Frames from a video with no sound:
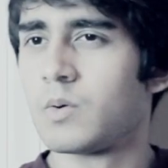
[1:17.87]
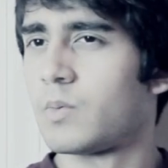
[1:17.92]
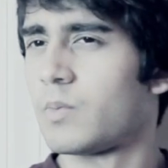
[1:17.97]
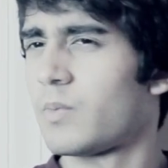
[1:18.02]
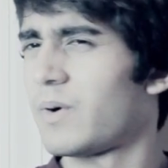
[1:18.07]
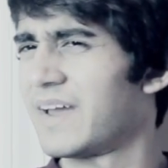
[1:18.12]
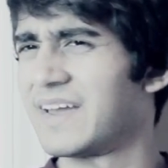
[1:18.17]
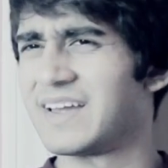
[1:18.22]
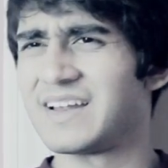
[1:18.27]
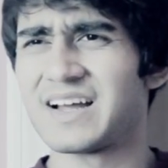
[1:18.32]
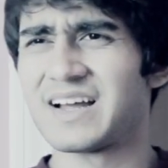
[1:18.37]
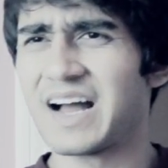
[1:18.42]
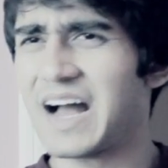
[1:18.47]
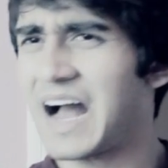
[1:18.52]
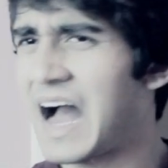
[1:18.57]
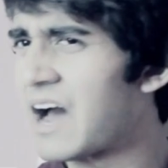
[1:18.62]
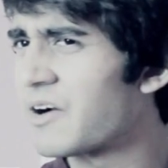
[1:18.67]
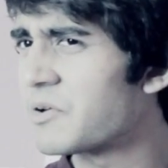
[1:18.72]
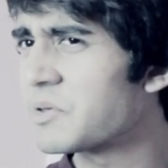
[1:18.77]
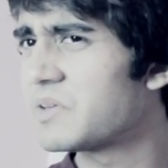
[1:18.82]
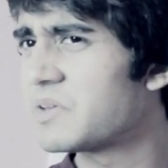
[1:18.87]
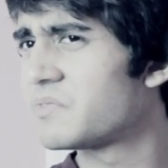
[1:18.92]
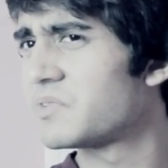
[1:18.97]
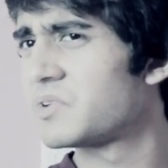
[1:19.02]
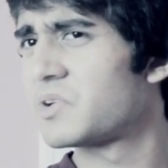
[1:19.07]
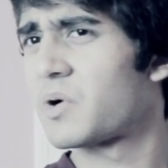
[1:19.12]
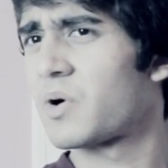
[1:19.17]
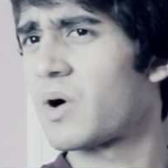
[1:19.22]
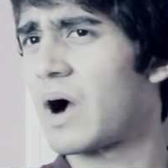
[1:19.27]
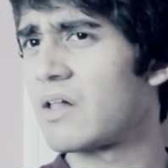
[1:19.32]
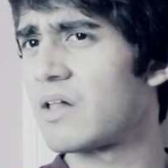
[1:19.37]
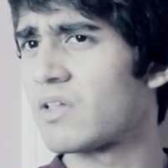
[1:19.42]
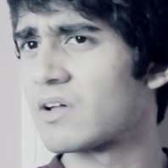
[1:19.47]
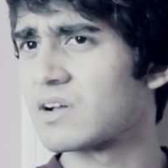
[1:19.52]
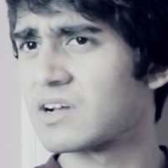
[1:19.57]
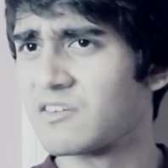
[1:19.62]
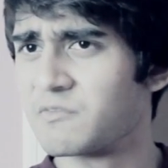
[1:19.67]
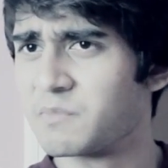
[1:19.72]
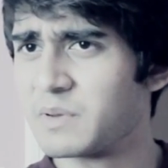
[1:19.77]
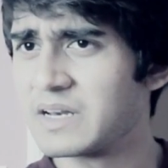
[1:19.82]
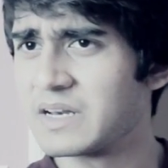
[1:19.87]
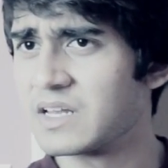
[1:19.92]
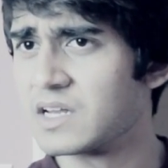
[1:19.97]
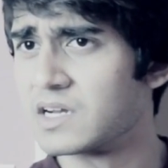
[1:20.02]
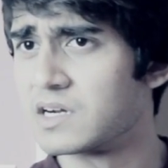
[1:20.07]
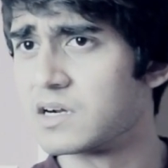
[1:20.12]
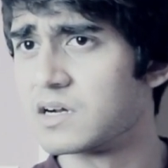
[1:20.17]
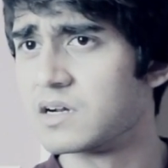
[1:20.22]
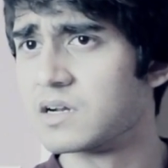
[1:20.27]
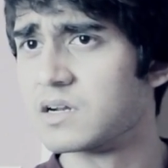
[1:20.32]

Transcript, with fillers: Wait, how do you even know how long I've been here?